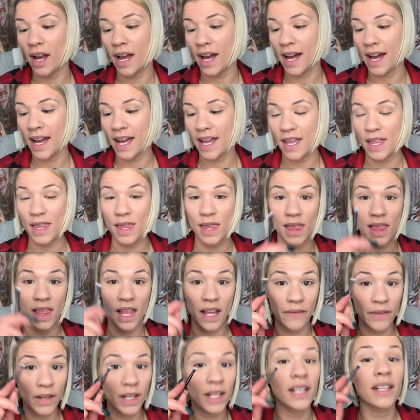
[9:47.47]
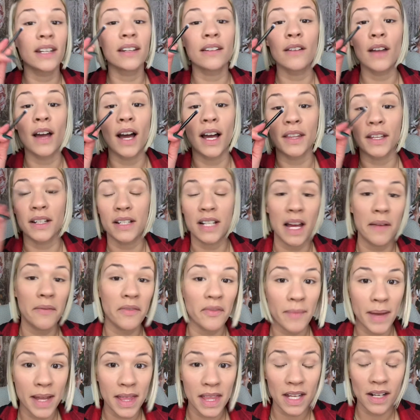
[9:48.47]
I love it on the top of
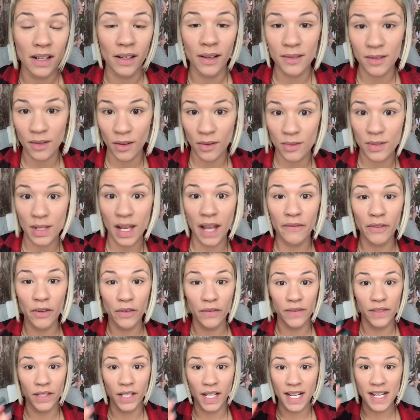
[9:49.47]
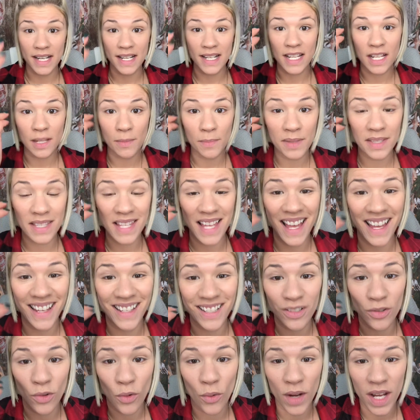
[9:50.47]
my lid also. So I have a very deep
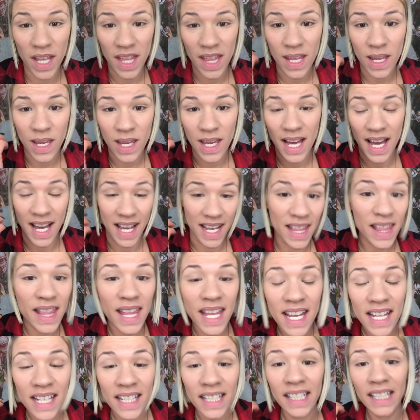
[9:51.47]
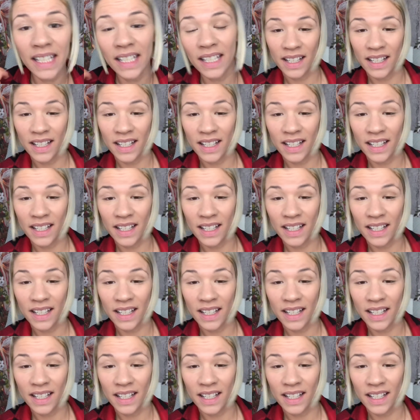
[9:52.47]
set, oily eyelid.